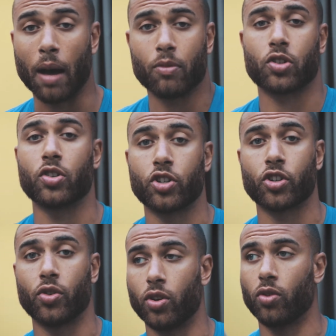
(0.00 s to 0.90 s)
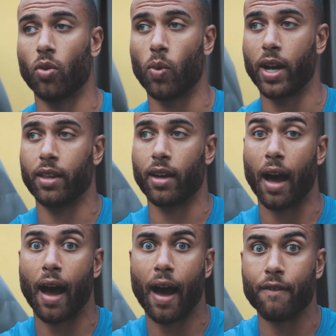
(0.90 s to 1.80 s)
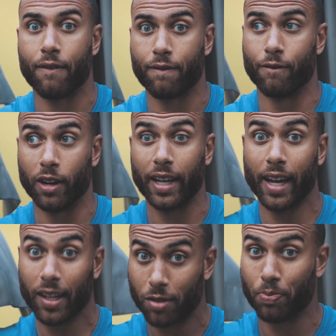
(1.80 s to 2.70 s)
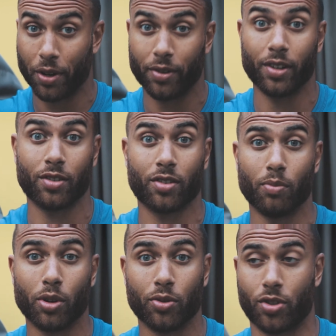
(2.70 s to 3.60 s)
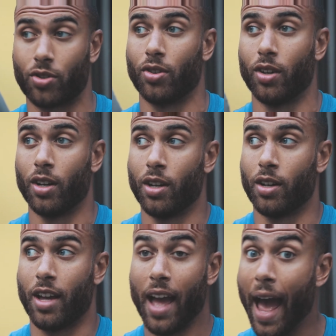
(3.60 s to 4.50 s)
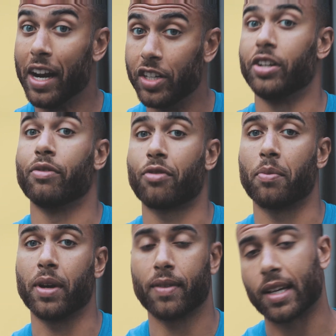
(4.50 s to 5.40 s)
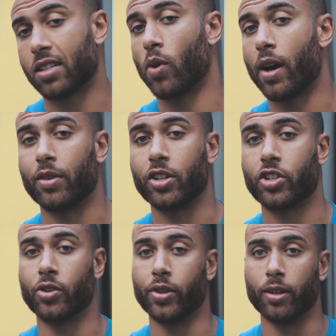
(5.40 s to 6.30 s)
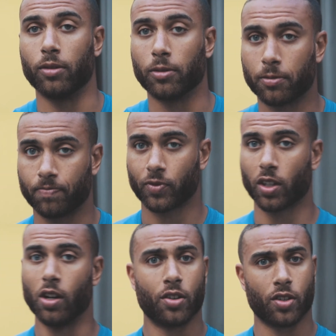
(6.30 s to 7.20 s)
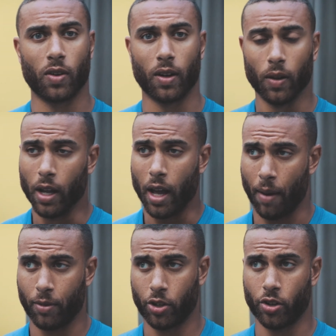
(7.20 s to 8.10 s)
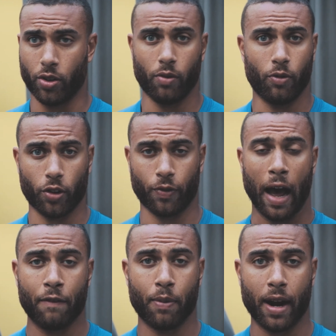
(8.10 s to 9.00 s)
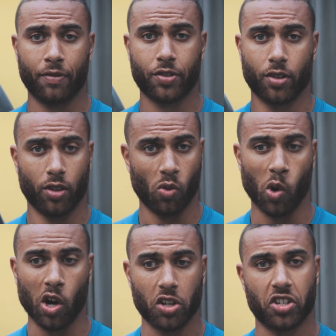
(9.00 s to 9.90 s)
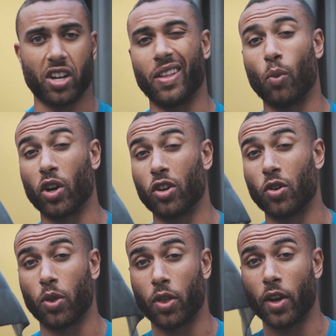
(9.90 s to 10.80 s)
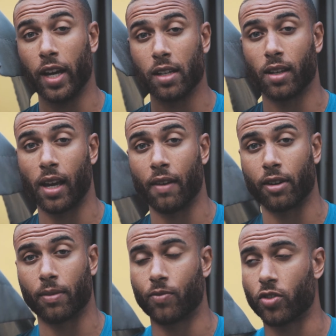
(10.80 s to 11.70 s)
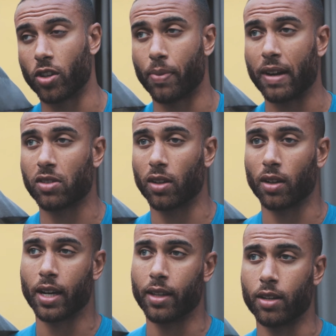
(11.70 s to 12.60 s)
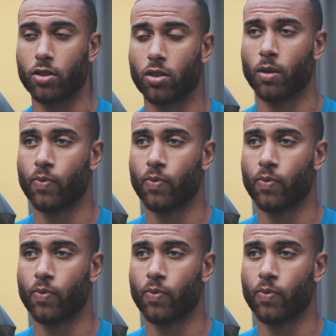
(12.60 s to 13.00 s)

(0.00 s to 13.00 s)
I'm just gonna show you the way that I've really experienced the most energy from it. That's the way I'm gonna show you. So I'm gonna show you just five breaths, you watch, and then we're gonna do 30 together. So the breaths look like this.